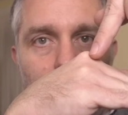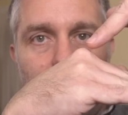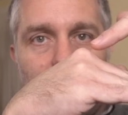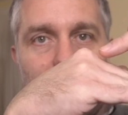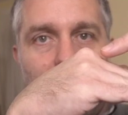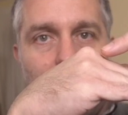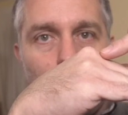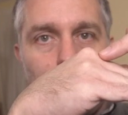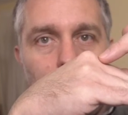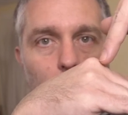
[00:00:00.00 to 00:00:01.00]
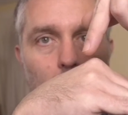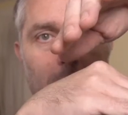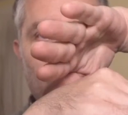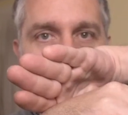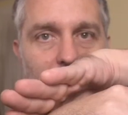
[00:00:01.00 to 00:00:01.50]
This is not normal.
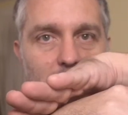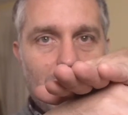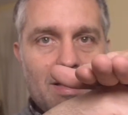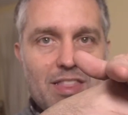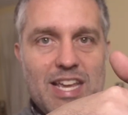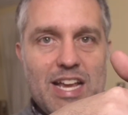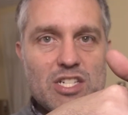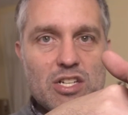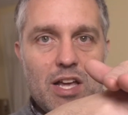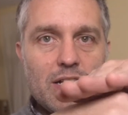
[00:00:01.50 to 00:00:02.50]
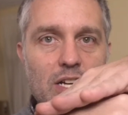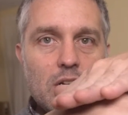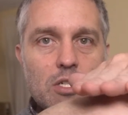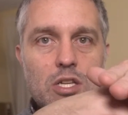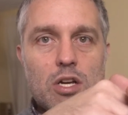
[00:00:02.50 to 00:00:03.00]
Normal means you find the tangent line
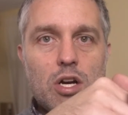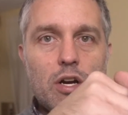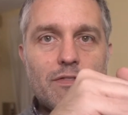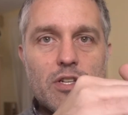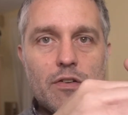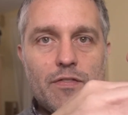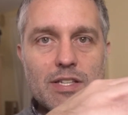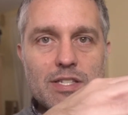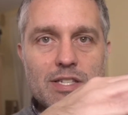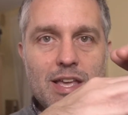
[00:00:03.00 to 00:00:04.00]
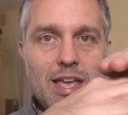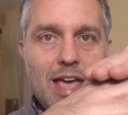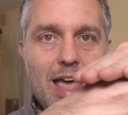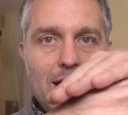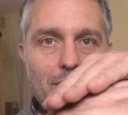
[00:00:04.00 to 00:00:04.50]
to the curved surface,
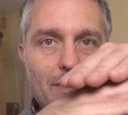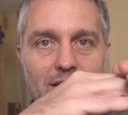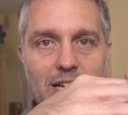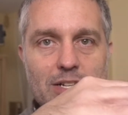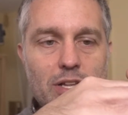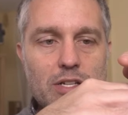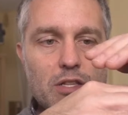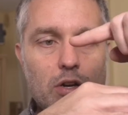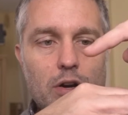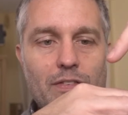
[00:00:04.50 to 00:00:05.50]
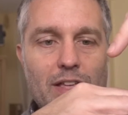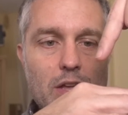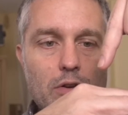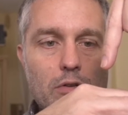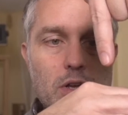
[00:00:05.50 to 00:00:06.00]
you find the tangent line to the curve, and
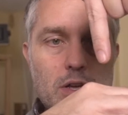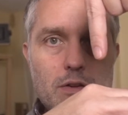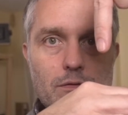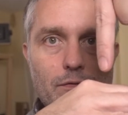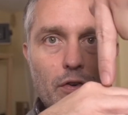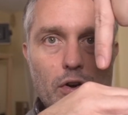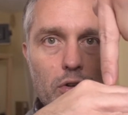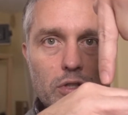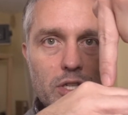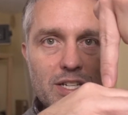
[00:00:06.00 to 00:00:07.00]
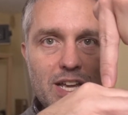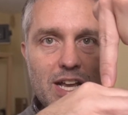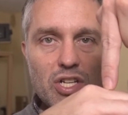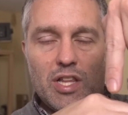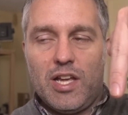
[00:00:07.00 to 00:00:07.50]
then you're vertical to the
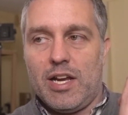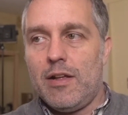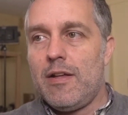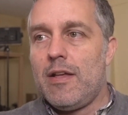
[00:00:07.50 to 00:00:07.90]
tangent line.